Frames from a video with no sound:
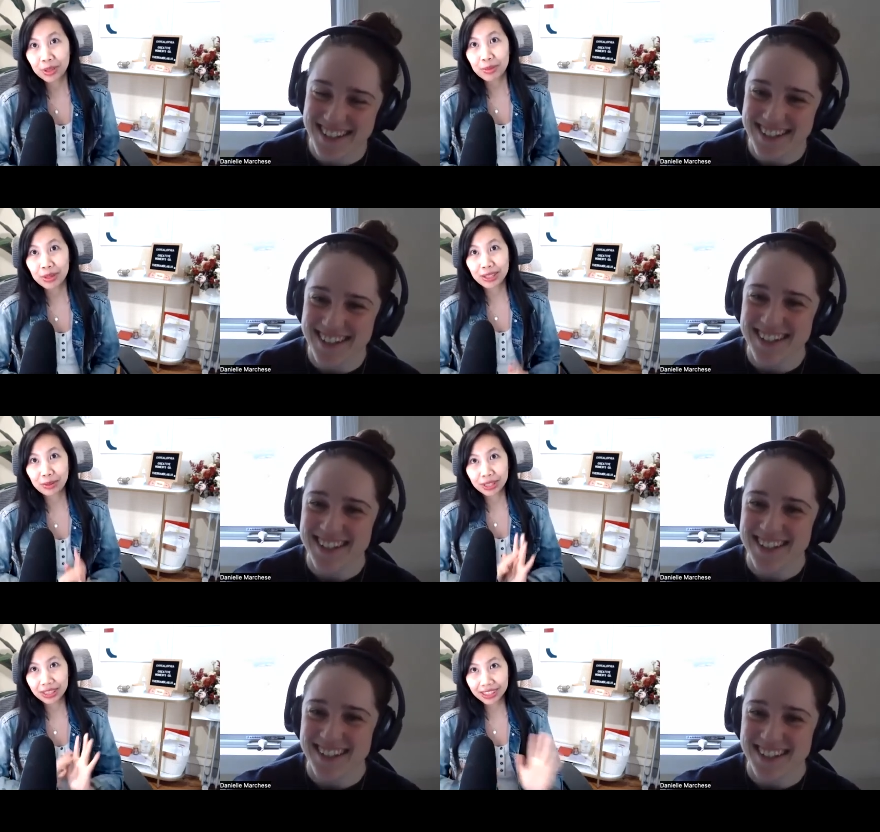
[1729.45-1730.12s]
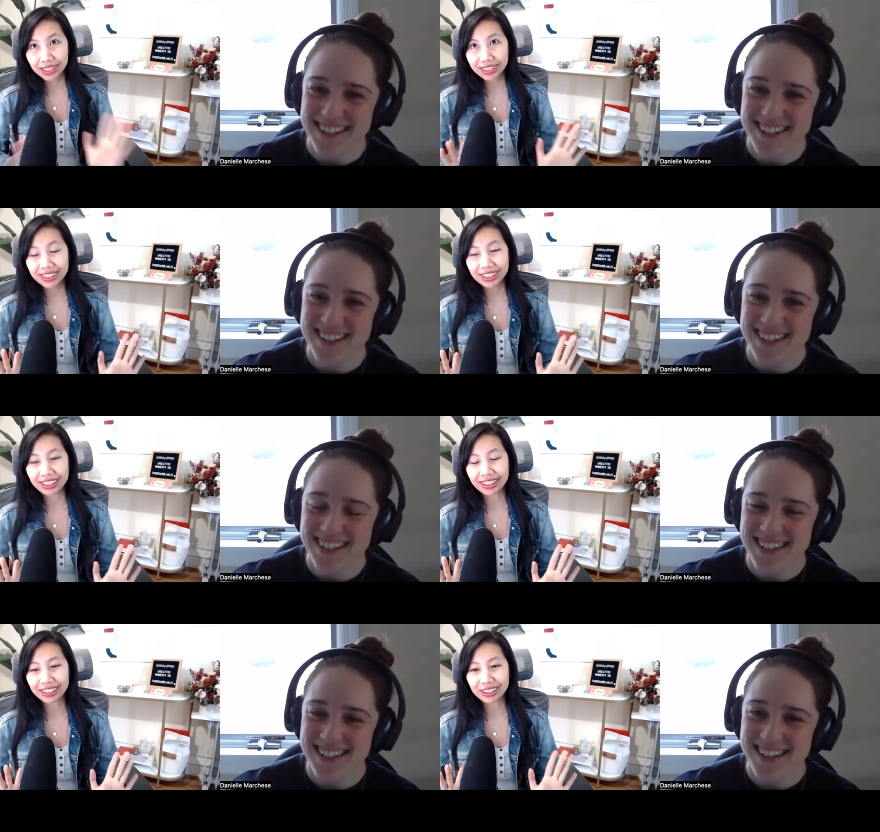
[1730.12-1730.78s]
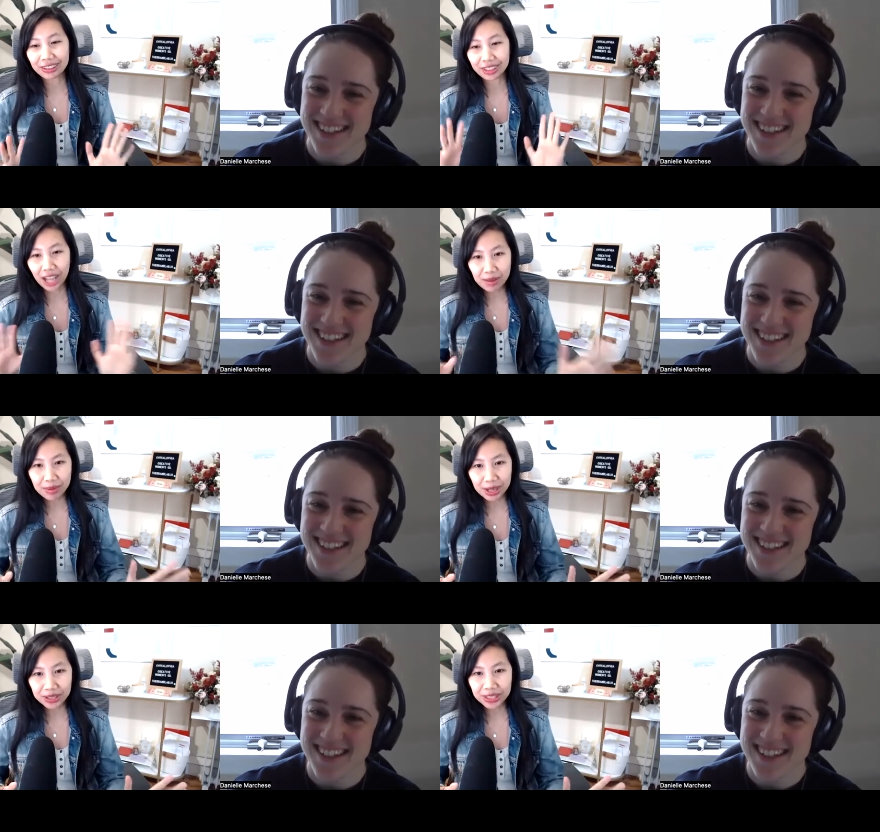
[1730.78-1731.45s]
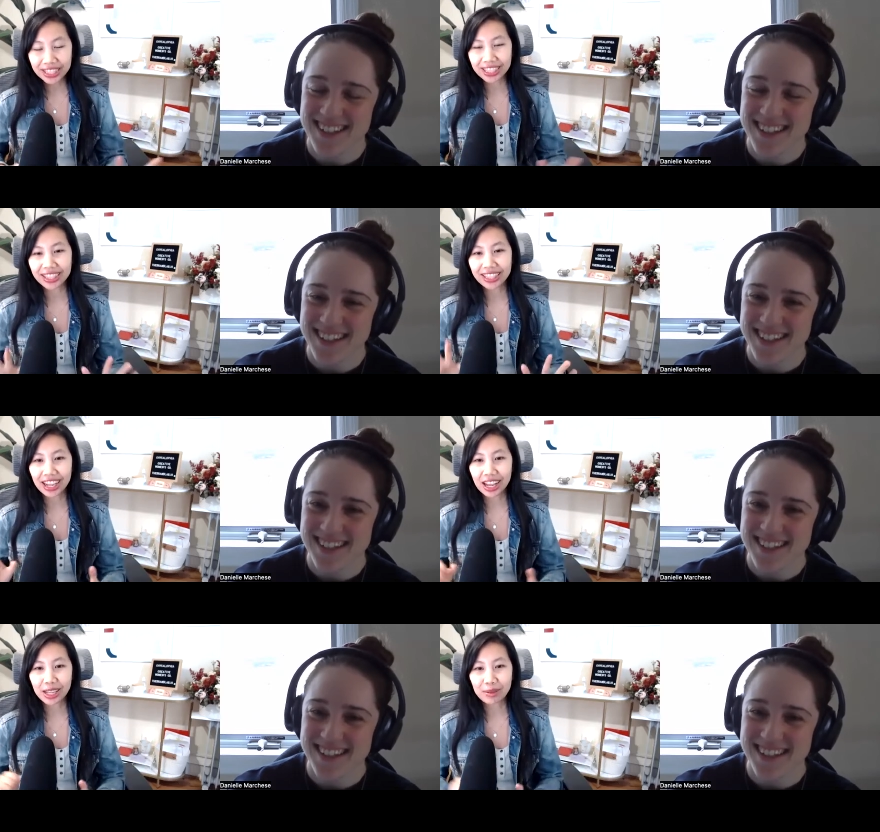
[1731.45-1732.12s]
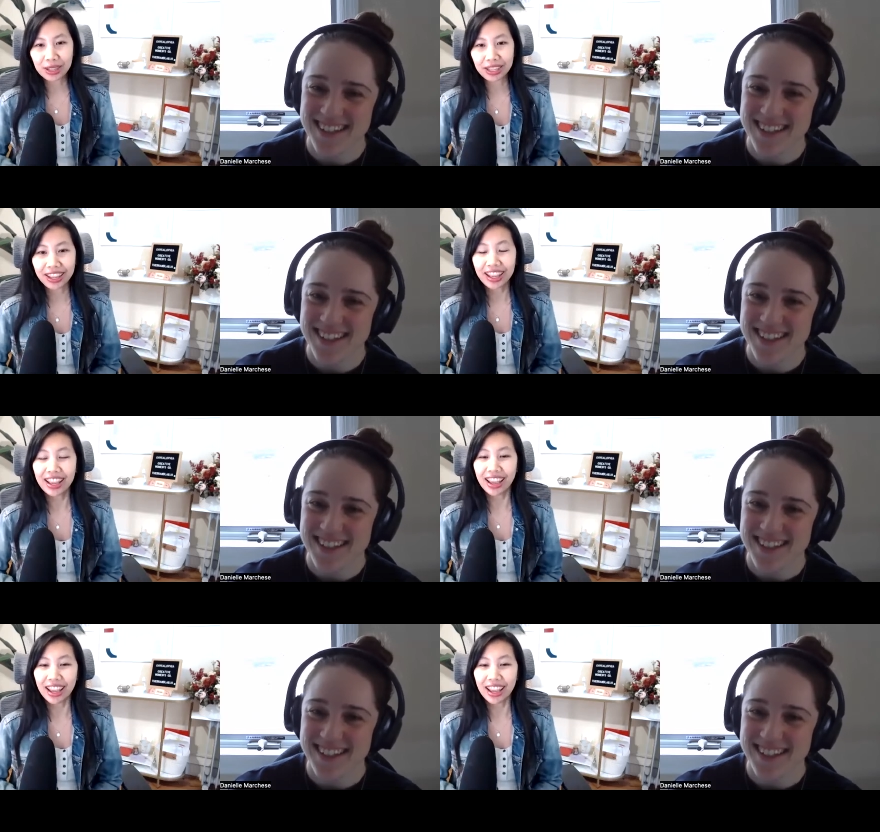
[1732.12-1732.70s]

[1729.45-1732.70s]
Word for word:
Speaker 1: because we literally, you know, got married and then he asked me,